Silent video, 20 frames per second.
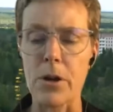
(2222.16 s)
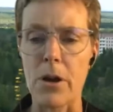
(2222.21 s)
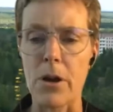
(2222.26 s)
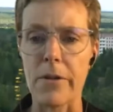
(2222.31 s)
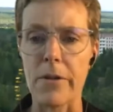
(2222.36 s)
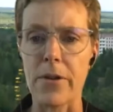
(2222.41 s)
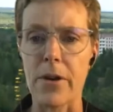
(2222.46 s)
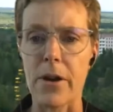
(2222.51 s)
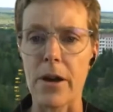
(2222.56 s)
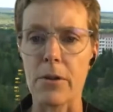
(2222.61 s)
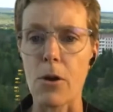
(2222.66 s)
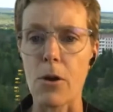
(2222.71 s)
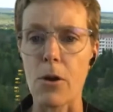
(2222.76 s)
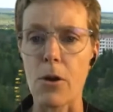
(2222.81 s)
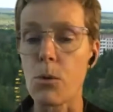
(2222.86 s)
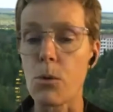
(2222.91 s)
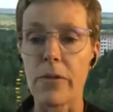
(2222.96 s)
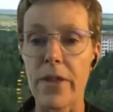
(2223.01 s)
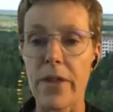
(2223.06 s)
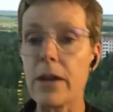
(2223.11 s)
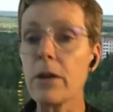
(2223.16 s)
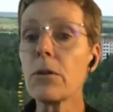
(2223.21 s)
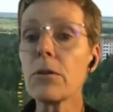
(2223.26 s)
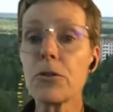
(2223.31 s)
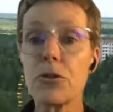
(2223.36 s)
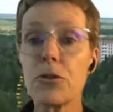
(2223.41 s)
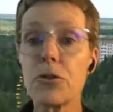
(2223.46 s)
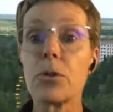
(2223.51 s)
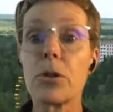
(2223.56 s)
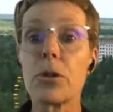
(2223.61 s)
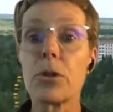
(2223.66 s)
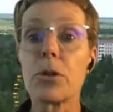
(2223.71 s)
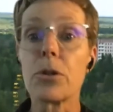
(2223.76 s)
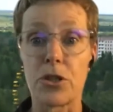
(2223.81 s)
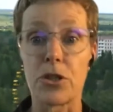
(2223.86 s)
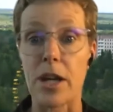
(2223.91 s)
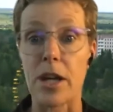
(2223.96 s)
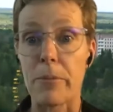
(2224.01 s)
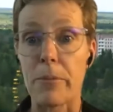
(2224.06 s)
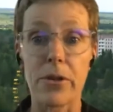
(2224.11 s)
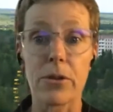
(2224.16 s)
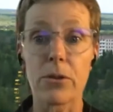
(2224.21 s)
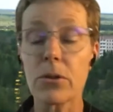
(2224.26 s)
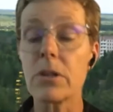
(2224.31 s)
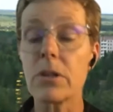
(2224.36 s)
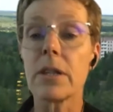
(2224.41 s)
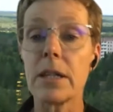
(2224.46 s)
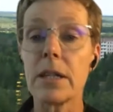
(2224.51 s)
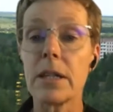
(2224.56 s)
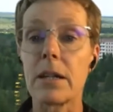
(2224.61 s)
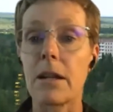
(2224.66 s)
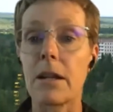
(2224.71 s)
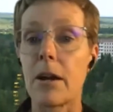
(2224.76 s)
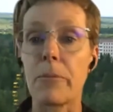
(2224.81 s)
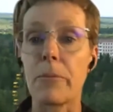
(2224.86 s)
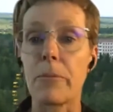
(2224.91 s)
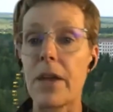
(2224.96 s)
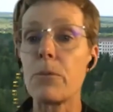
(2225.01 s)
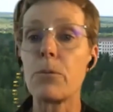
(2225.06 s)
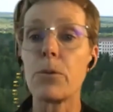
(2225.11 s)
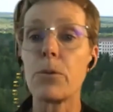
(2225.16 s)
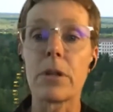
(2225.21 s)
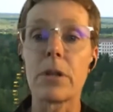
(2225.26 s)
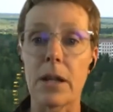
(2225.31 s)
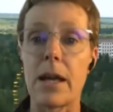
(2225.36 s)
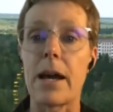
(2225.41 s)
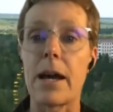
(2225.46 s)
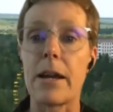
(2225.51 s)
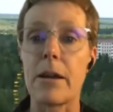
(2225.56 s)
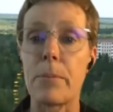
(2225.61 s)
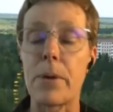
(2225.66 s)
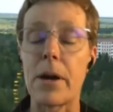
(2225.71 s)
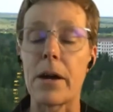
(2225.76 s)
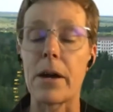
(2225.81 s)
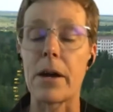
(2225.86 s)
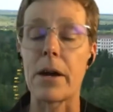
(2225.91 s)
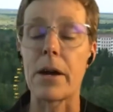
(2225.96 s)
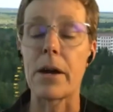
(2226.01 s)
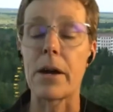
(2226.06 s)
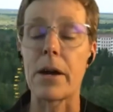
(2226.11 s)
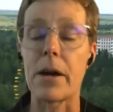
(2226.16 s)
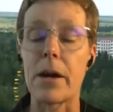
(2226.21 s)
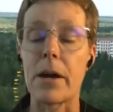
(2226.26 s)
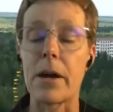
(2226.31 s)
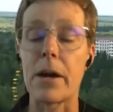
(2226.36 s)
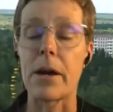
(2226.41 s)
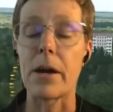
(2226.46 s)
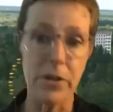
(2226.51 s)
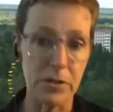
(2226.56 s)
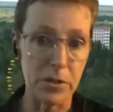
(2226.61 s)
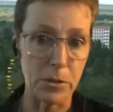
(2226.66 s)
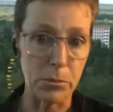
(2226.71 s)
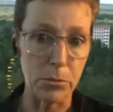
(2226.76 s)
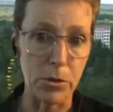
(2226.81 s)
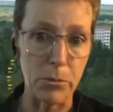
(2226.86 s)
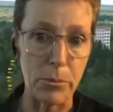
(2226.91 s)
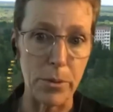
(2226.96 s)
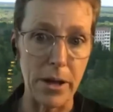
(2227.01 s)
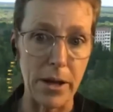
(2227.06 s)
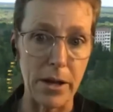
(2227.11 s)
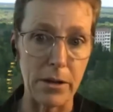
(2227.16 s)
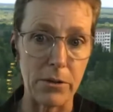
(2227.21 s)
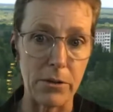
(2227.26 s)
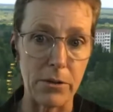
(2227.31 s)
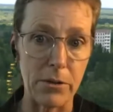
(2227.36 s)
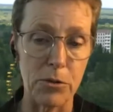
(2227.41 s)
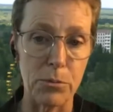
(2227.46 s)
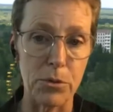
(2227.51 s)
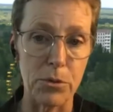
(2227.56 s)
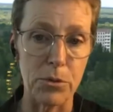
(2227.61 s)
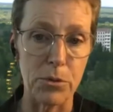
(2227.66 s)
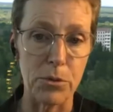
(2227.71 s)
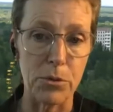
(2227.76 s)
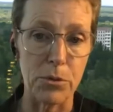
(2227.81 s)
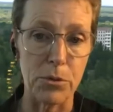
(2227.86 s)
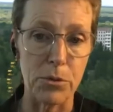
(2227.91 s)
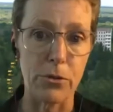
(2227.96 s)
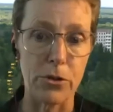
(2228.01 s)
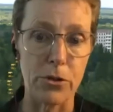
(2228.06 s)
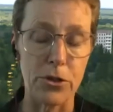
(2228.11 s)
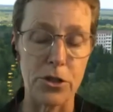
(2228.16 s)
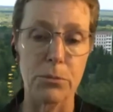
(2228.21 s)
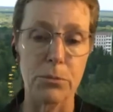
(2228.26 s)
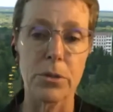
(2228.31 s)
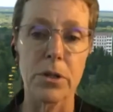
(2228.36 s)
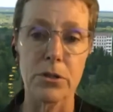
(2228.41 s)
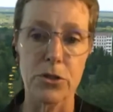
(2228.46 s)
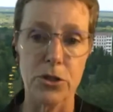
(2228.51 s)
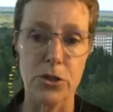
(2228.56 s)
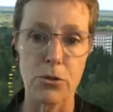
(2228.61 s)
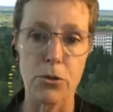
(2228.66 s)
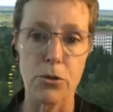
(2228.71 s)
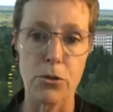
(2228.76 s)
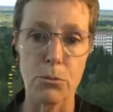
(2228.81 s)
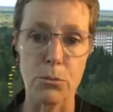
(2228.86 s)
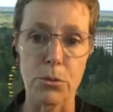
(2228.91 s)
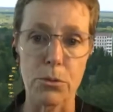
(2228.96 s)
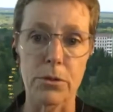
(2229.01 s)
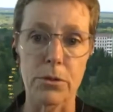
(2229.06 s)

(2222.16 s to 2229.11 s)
thought, oh, well, they'll do a good job. They'll clean it up. They wouldn't lie about it. But we find very similar patterns between Fukushima and Chernobyl.